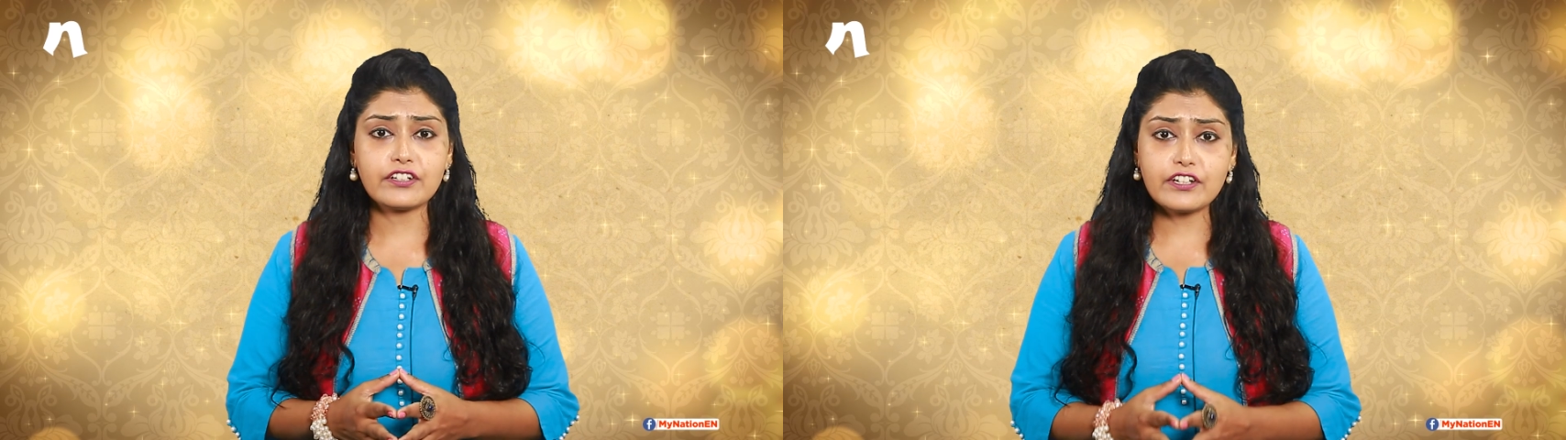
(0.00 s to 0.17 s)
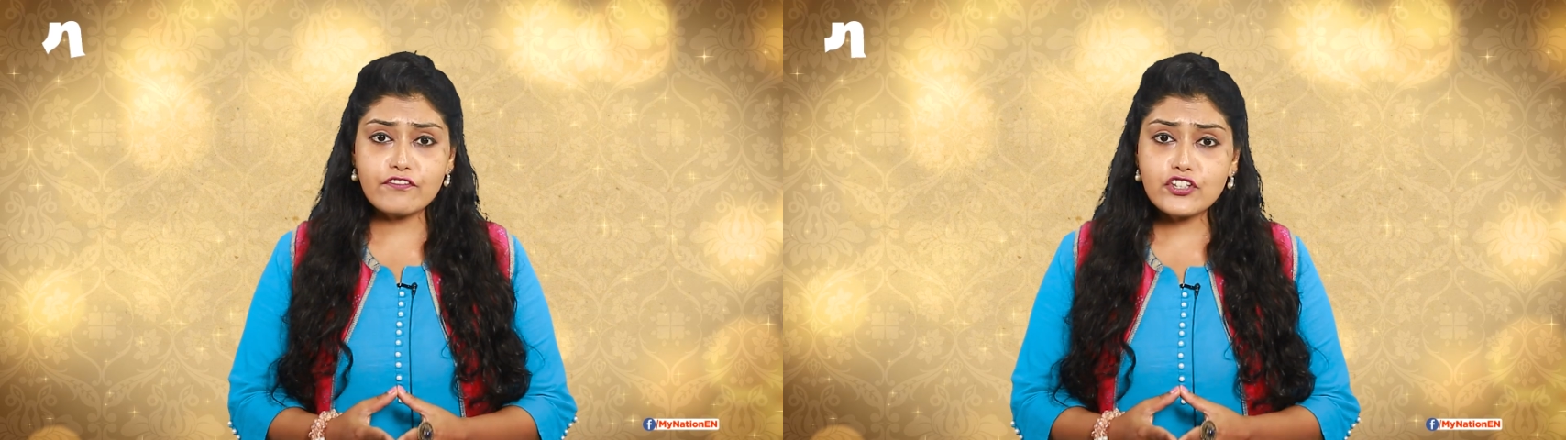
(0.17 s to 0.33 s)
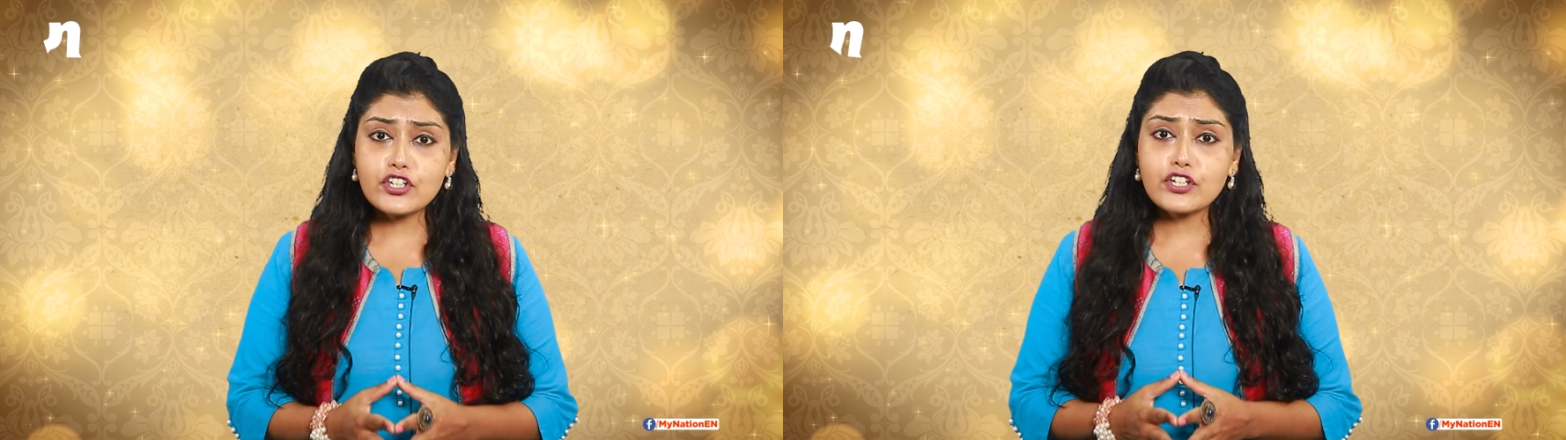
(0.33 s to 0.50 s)
the
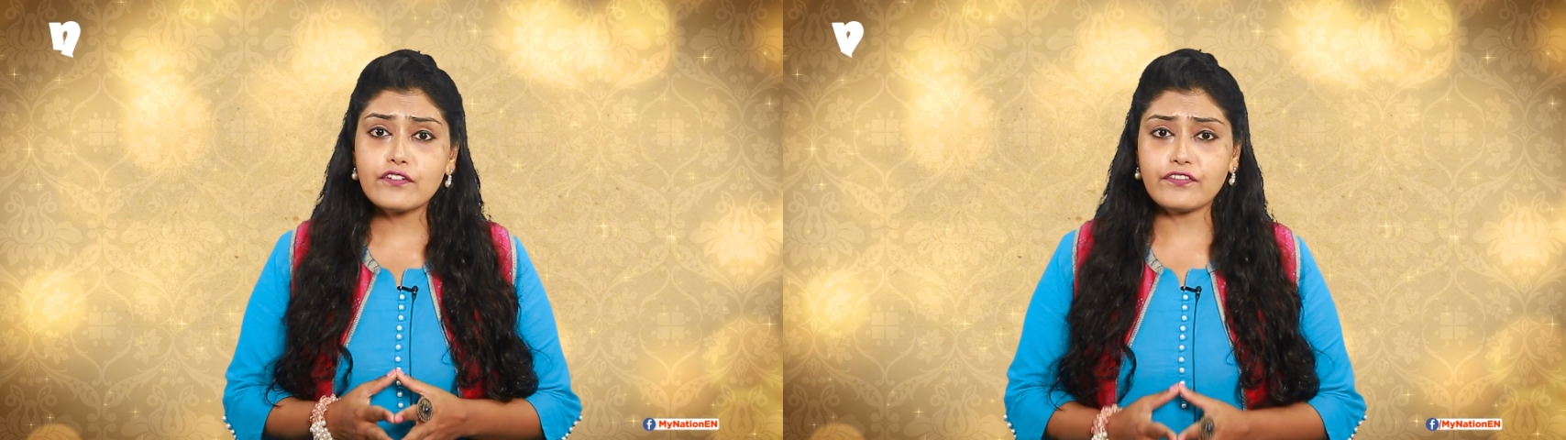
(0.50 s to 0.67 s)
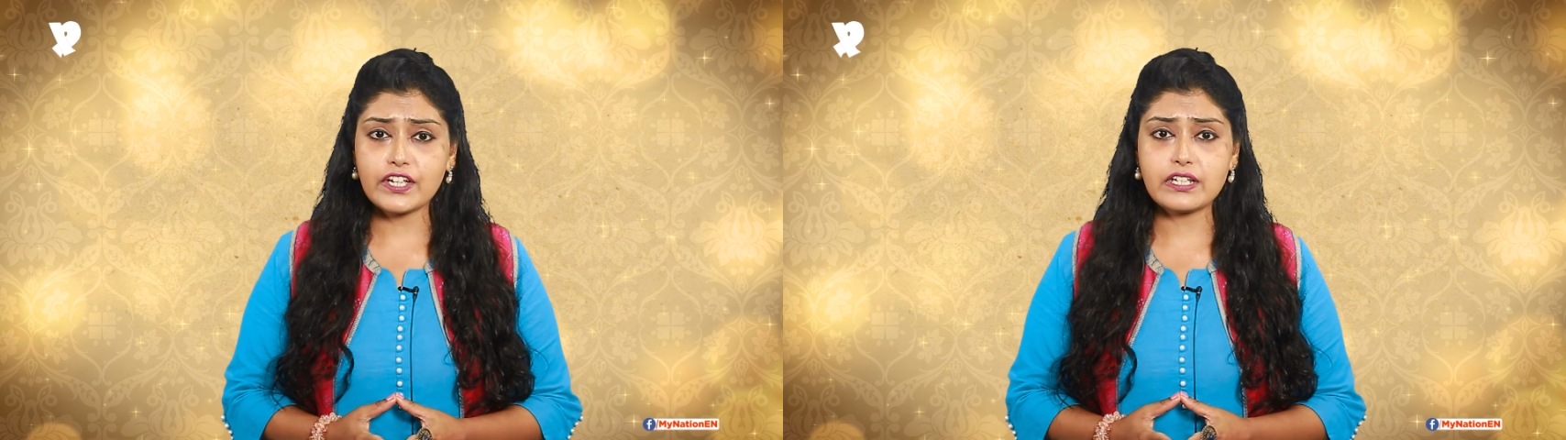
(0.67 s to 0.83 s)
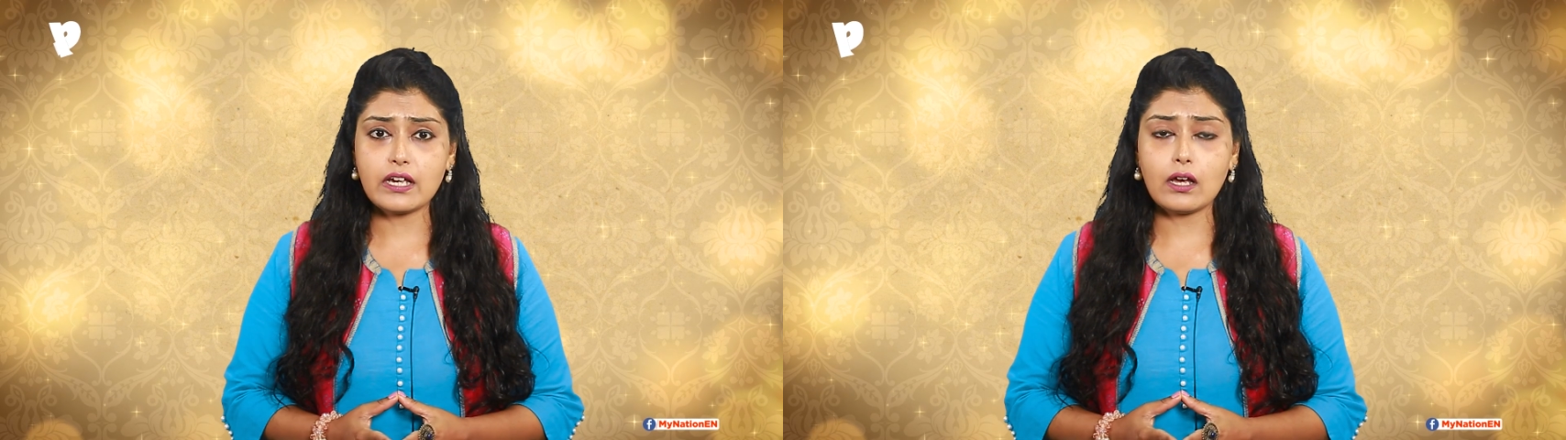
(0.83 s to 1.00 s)
division of
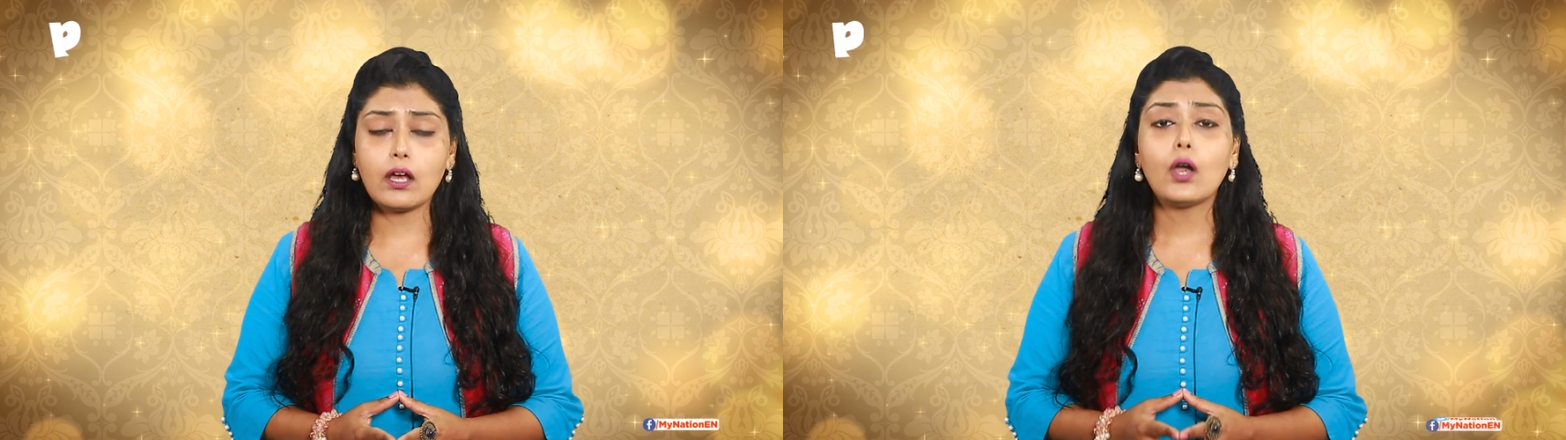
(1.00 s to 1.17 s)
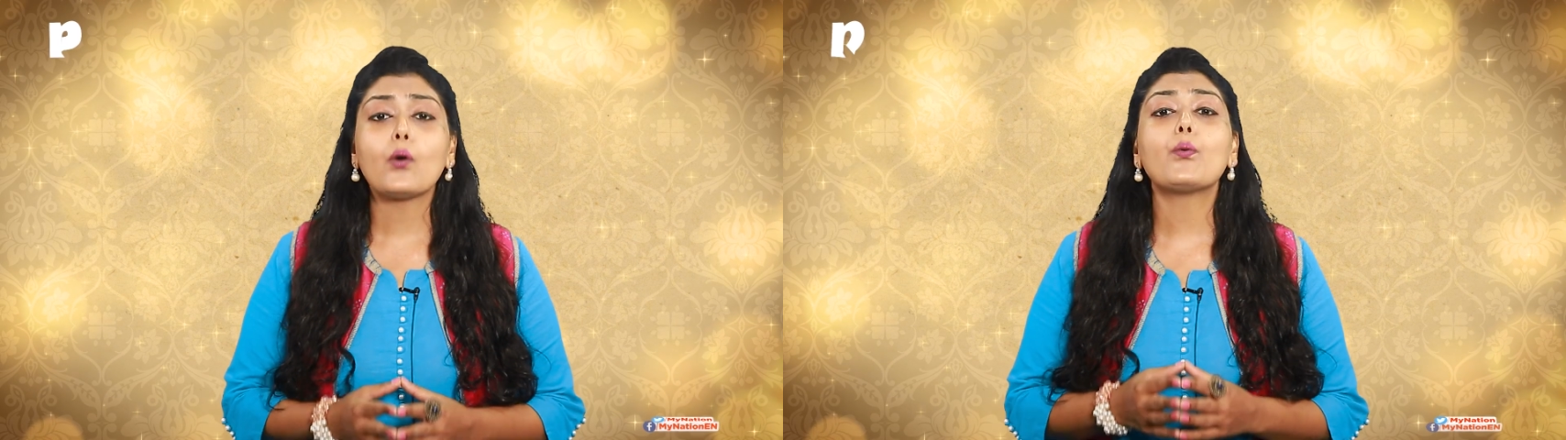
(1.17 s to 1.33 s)
India